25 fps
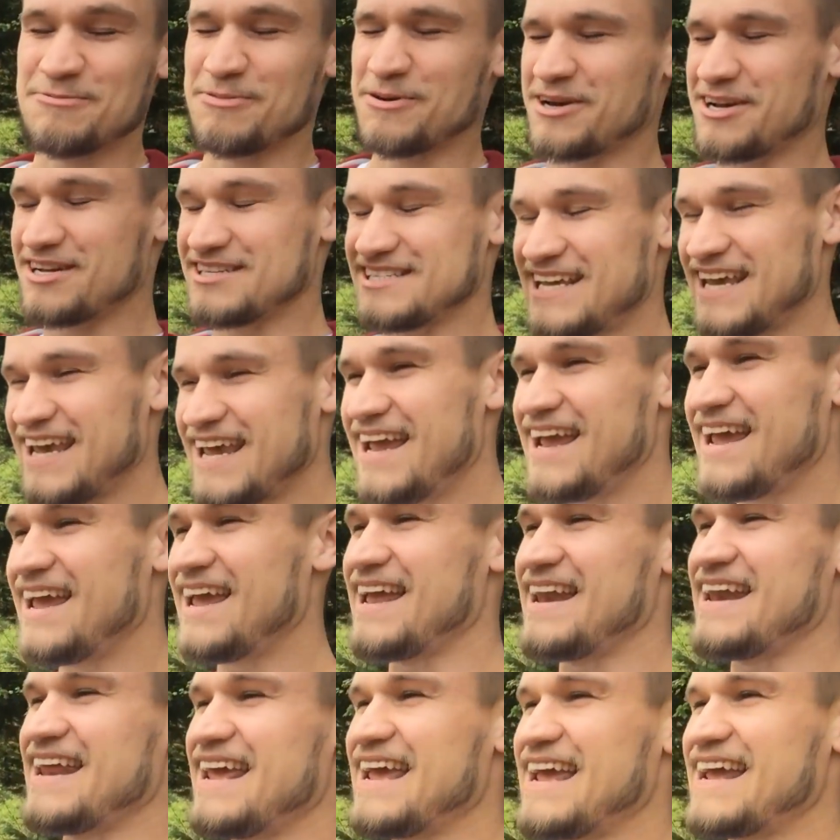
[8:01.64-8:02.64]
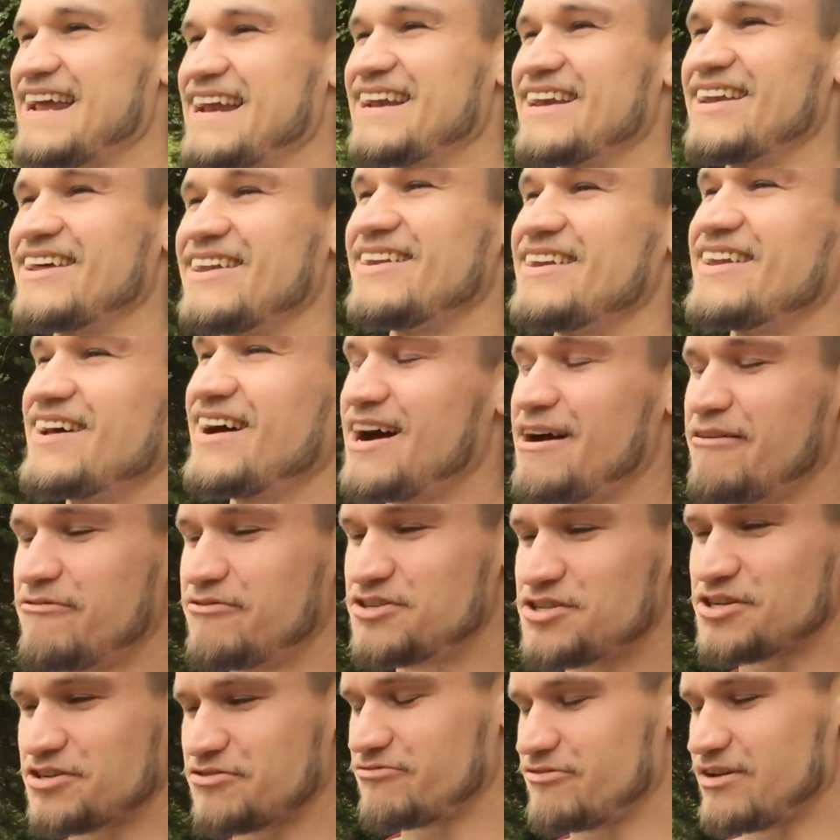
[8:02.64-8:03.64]
because here in England I've
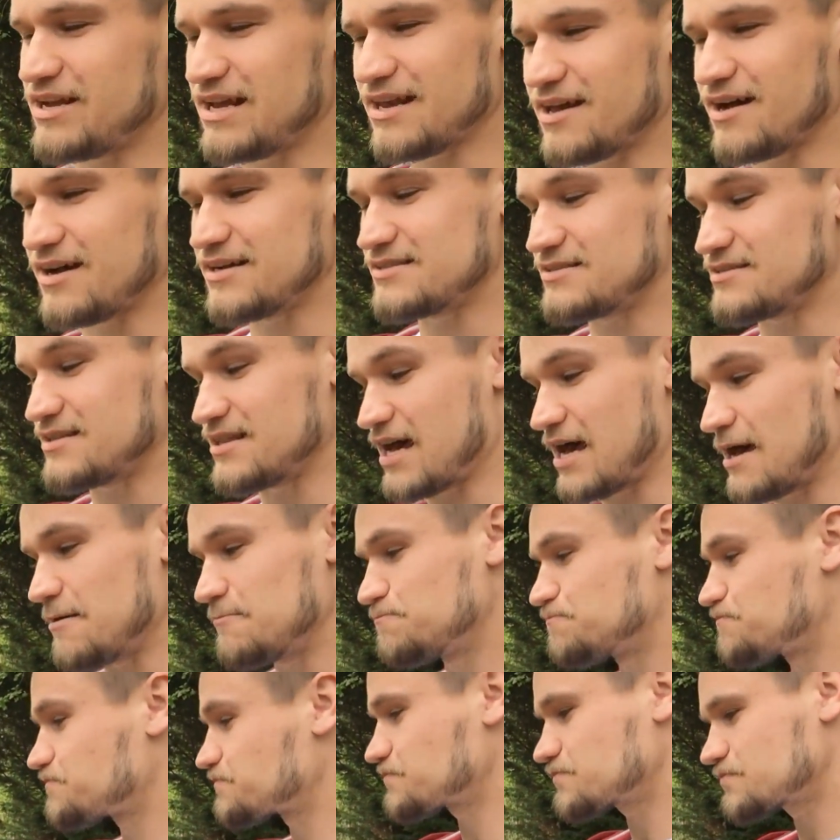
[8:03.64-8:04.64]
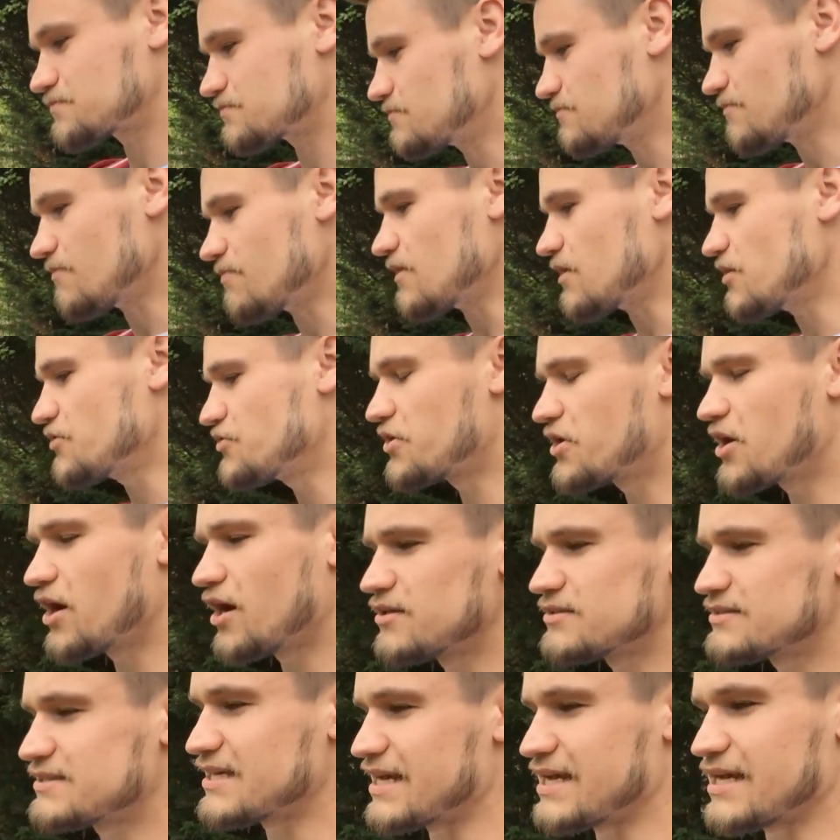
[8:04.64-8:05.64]
just realised that you
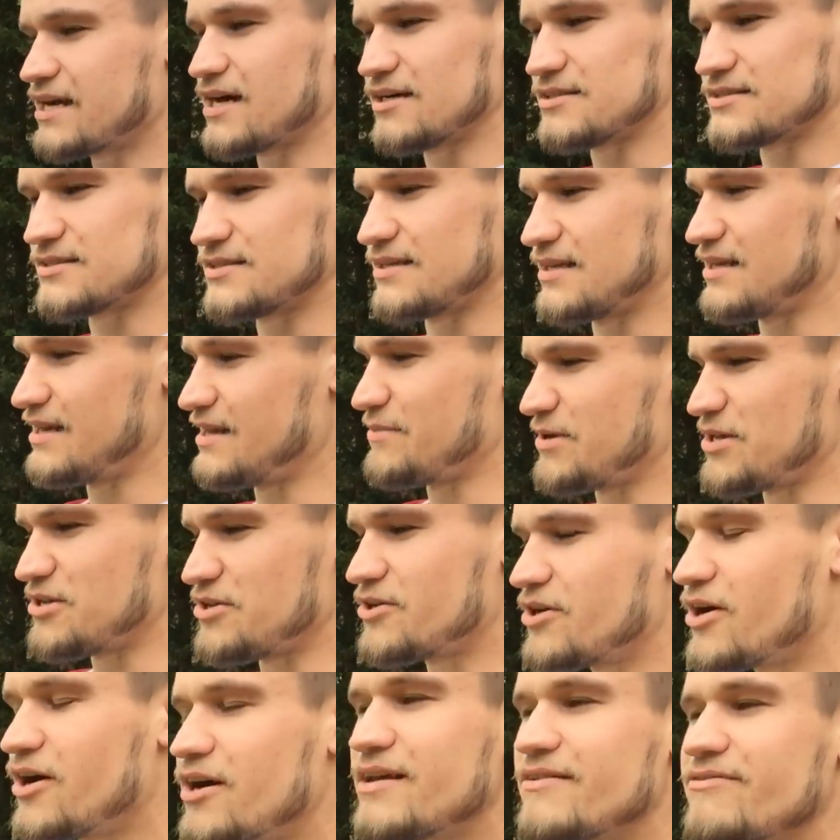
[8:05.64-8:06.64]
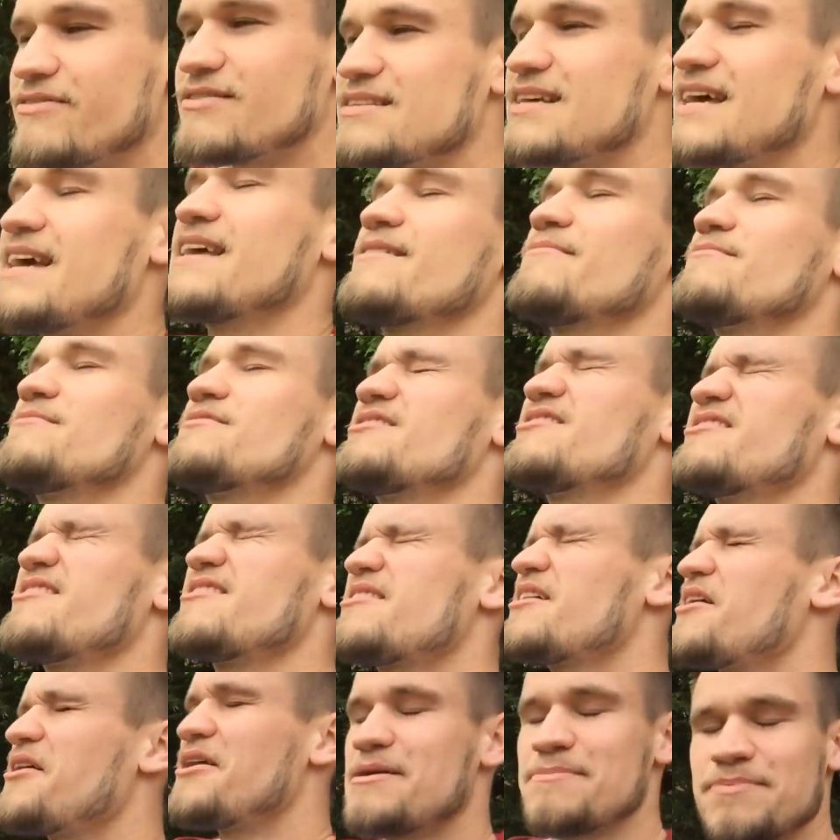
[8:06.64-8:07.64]
can't take cars to the limit. You can't even take them to
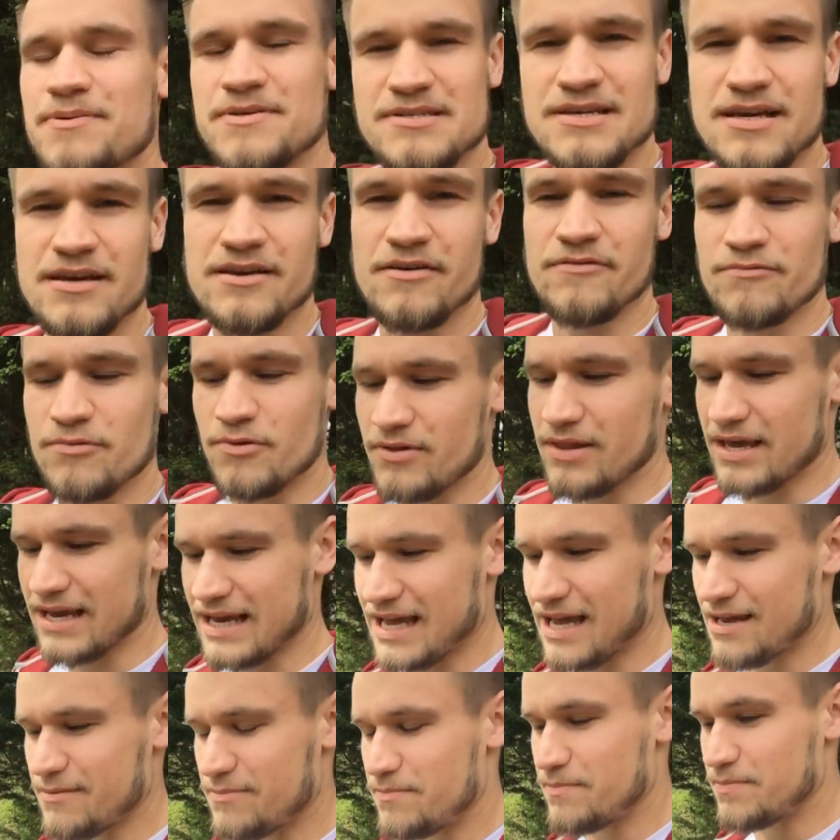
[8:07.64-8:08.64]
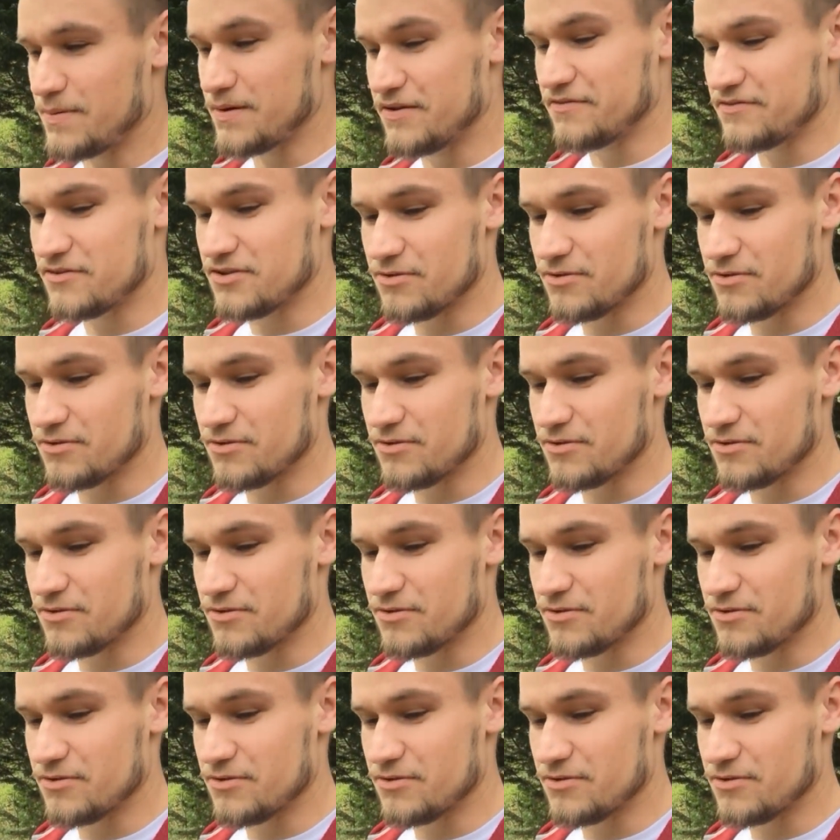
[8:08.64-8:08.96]
30% of what they're capable of